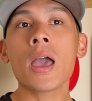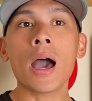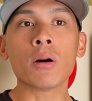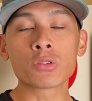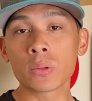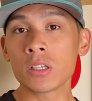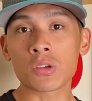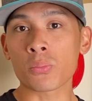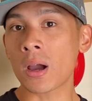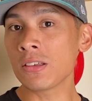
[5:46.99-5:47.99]
I was really
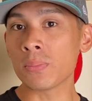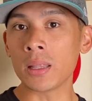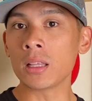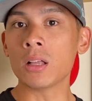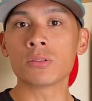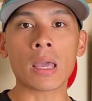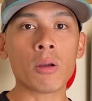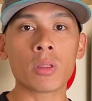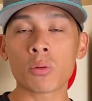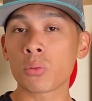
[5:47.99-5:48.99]
surprised by the gloves. They,
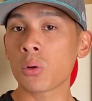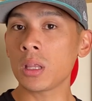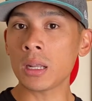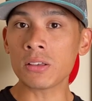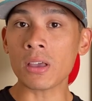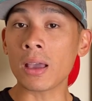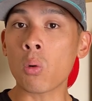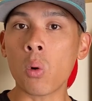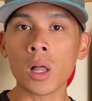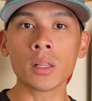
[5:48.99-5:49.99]
they were really nice, high
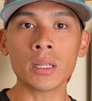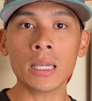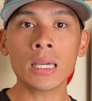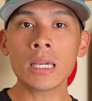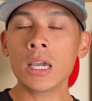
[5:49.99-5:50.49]
quality.